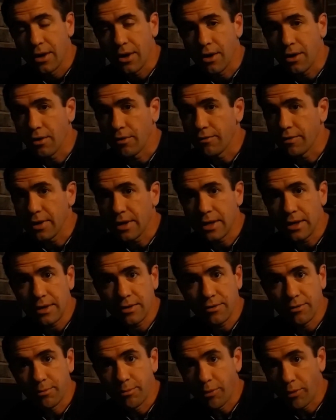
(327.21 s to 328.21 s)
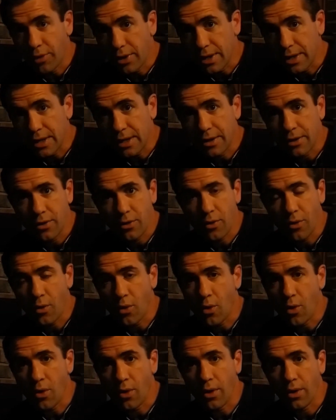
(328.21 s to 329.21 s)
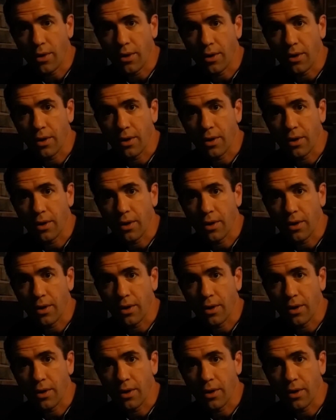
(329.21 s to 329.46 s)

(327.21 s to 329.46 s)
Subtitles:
of any debris or